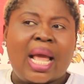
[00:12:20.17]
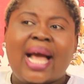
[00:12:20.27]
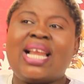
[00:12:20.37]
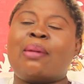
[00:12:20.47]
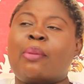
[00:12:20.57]

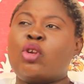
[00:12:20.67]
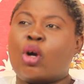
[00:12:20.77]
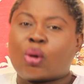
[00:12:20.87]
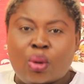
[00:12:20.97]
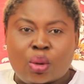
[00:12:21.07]
And I'm a bit
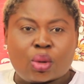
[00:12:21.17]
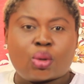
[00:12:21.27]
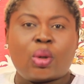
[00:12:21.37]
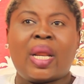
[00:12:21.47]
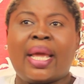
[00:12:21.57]
of no
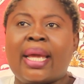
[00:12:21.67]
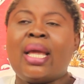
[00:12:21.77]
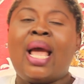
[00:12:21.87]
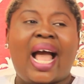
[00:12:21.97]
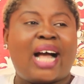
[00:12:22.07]
so
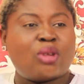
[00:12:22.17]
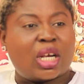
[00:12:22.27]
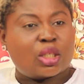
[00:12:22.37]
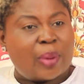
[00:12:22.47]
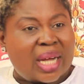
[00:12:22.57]
ne I
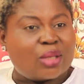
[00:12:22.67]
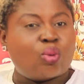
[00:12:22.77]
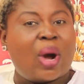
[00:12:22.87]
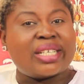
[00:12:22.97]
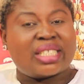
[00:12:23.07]
just smart
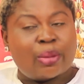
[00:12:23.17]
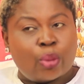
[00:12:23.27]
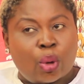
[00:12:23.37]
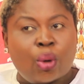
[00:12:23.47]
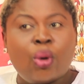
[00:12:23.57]
watch him
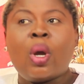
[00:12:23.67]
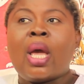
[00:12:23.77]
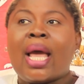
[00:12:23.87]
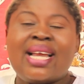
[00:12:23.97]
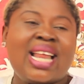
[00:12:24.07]
more.
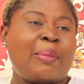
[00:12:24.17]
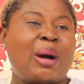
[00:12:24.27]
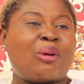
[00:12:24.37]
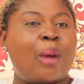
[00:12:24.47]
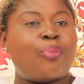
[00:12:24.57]
And I'm
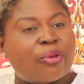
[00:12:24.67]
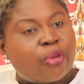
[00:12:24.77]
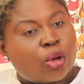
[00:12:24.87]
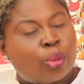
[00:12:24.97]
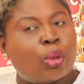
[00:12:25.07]
a cramp
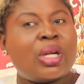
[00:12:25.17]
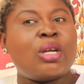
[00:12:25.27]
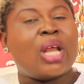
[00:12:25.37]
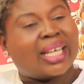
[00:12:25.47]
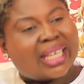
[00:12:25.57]
for no money.
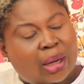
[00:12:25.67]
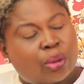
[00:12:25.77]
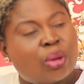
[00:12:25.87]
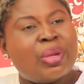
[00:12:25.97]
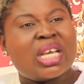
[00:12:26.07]
The account
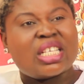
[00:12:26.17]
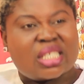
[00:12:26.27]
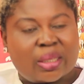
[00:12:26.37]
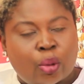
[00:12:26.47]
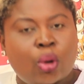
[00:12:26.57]
will be
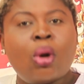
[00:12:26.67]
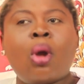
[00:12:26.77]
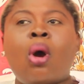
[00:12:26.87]
kissing more.